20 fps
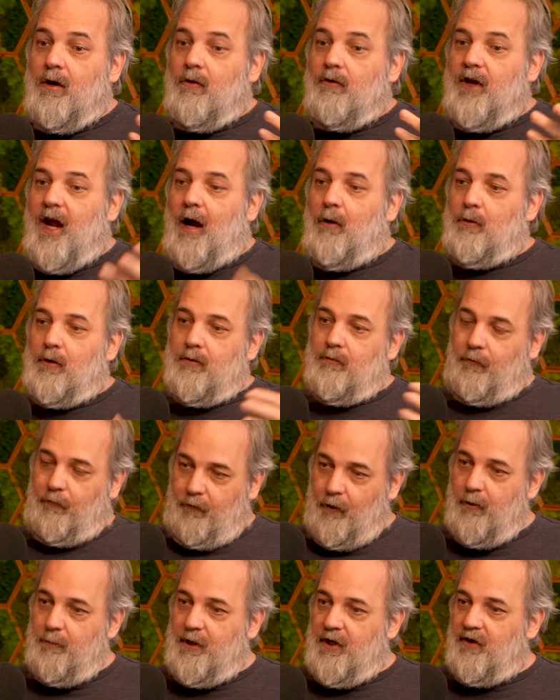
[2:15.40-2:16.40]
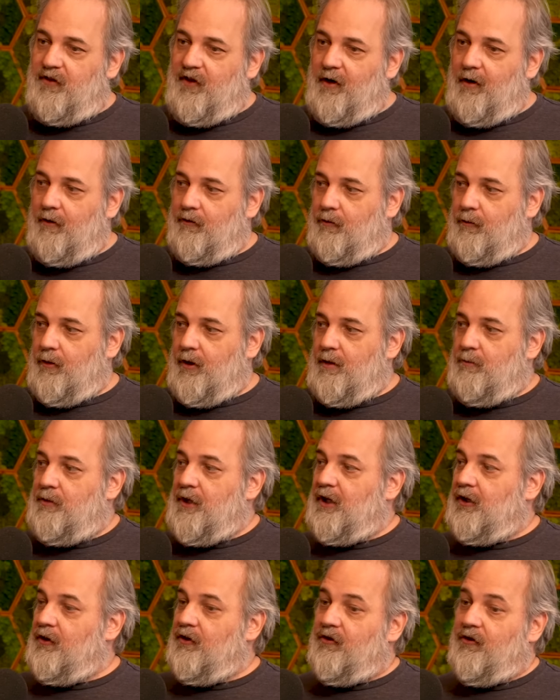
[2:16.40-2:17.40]
now we're in phobia territory,
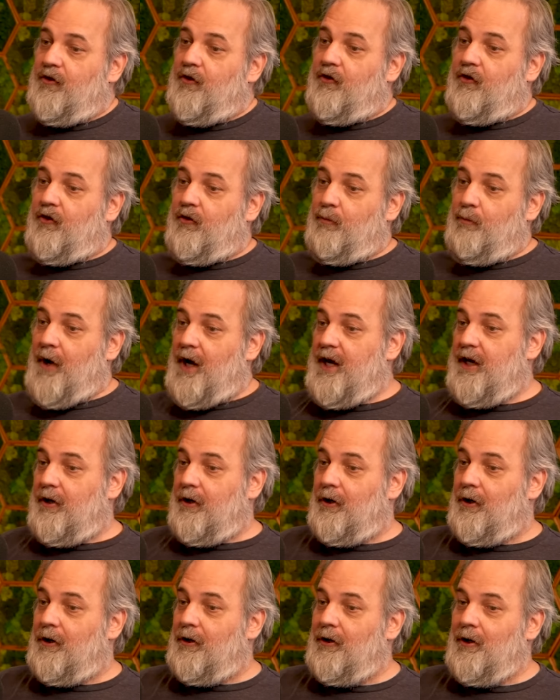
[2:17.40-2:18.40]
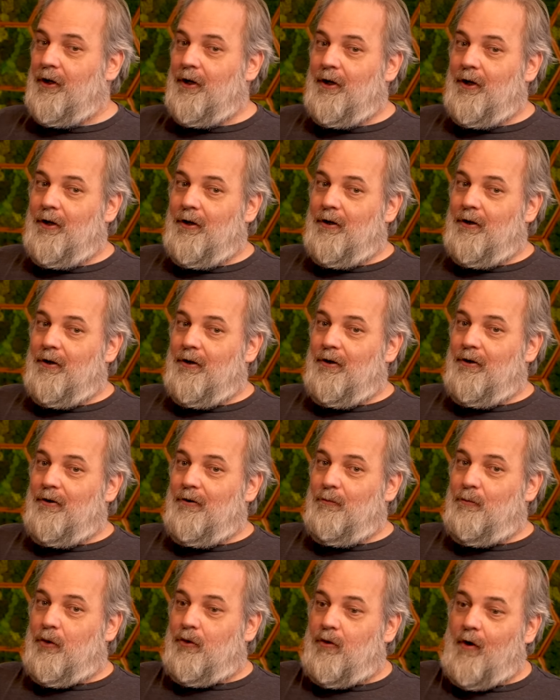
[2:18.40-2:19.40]
because the spider
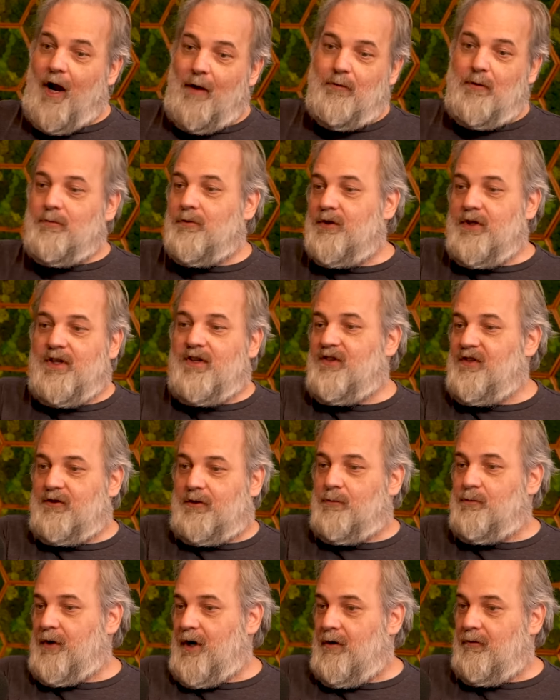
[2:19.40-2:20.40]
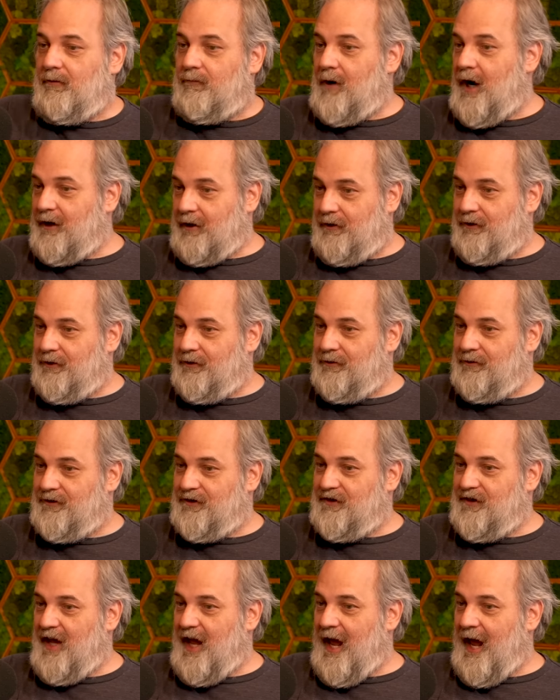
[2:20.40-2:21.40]
probably isn't a brown
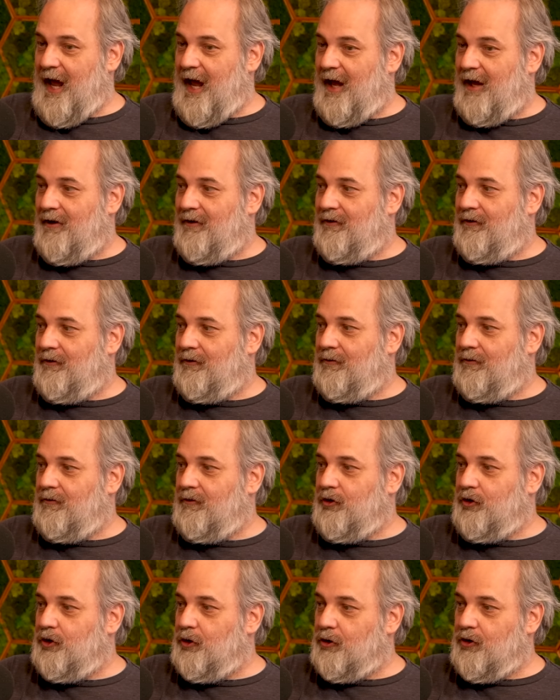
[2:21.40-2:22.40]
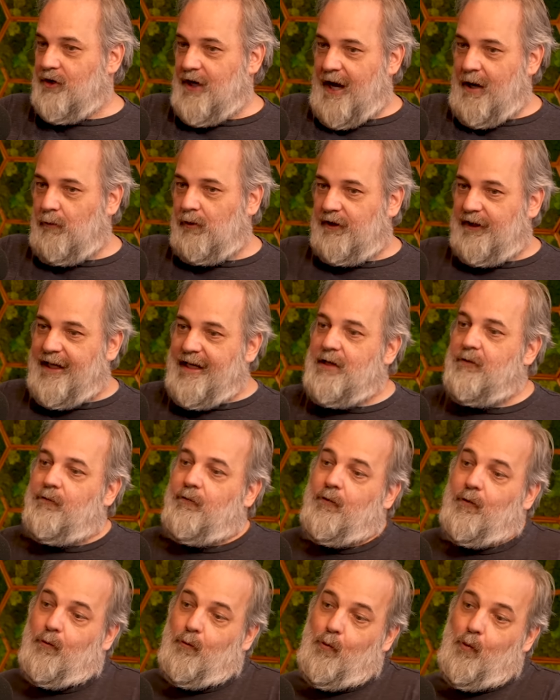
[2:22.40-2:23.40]
recluse and you're now late
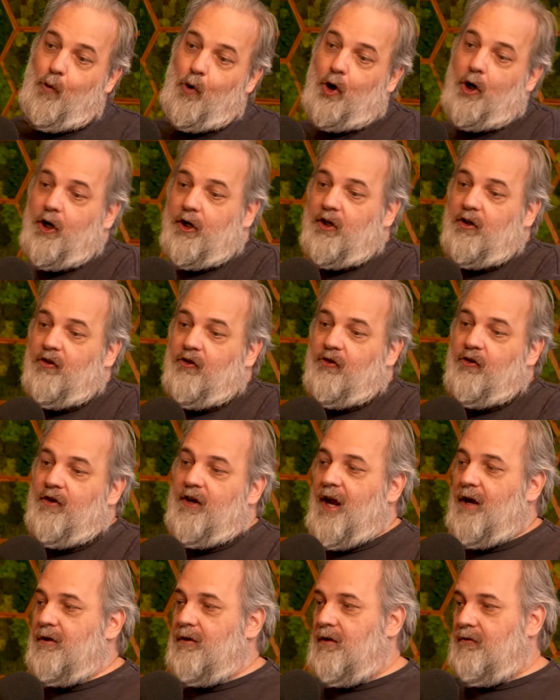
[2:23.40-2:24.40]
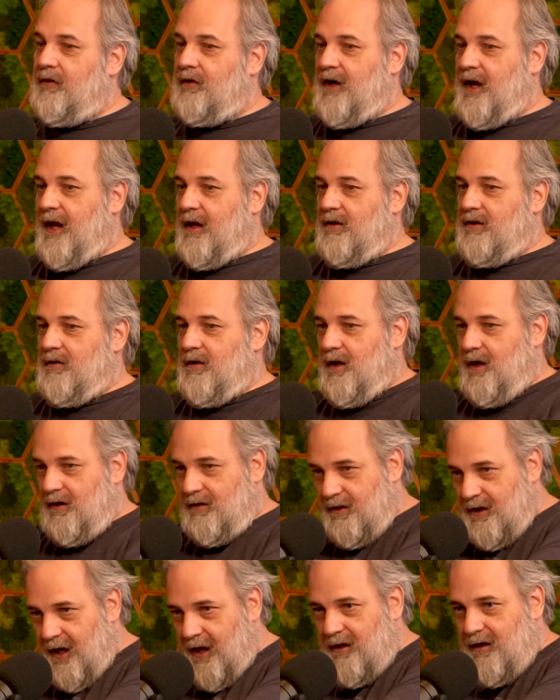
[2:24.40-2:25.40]
for work. So now you have
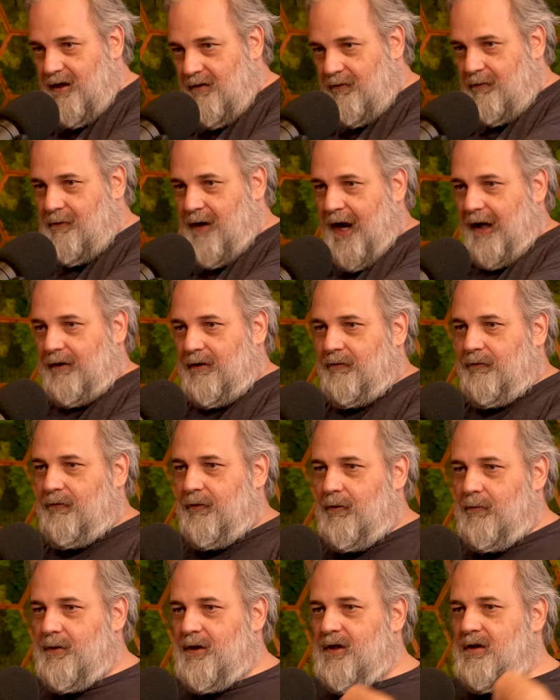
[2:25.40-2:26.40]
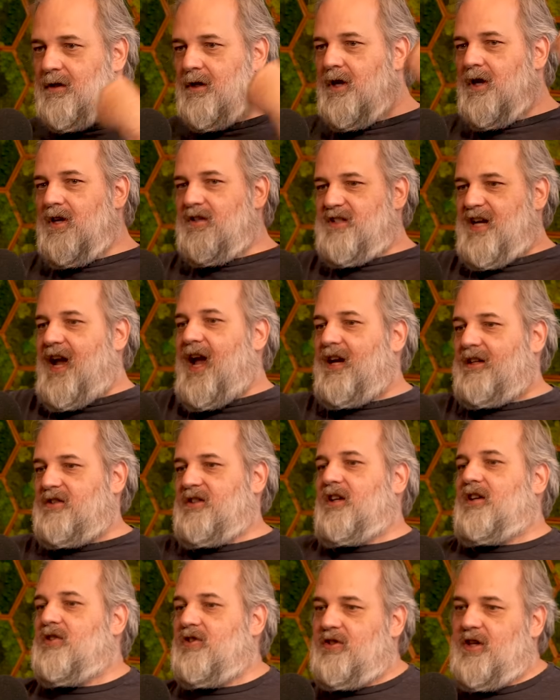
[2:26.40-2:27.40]
arachnophobia.
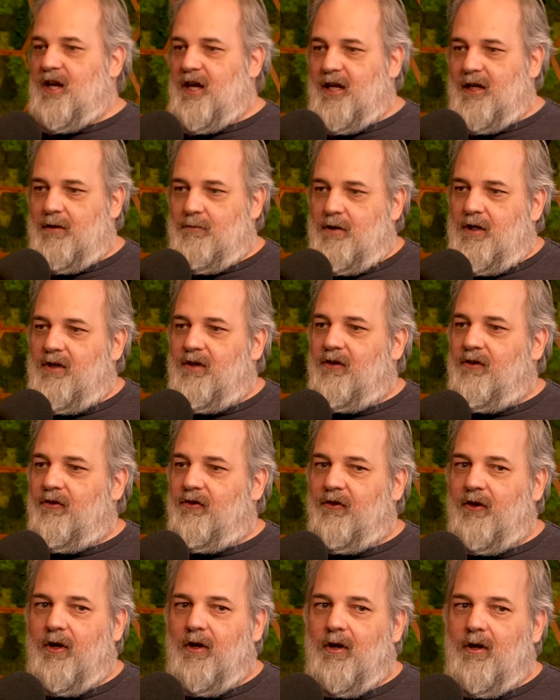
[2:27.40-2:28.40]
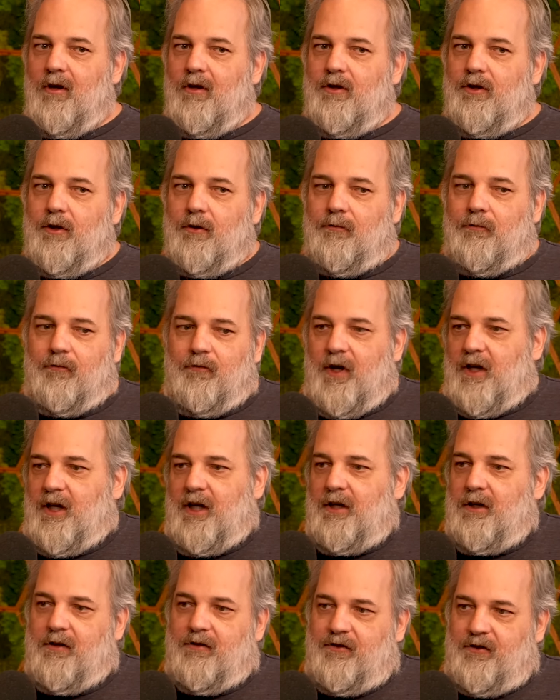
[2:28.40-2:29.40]
Toxic shame is, you're
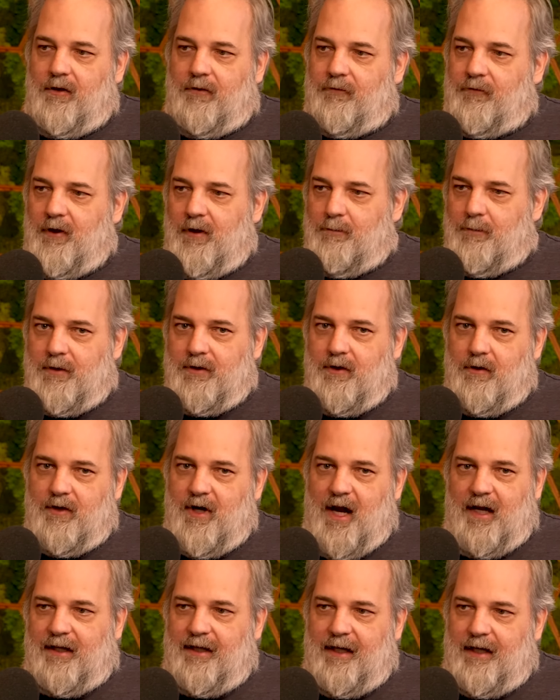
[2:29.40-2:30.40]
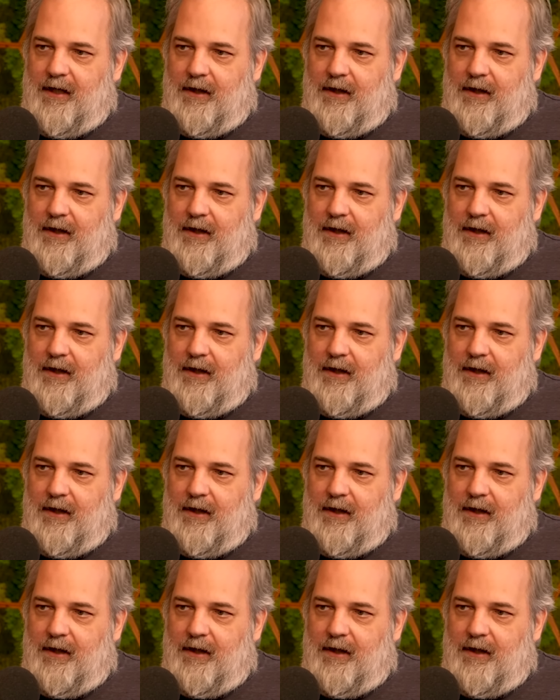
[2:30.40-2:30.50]
fucking yourself up and you're not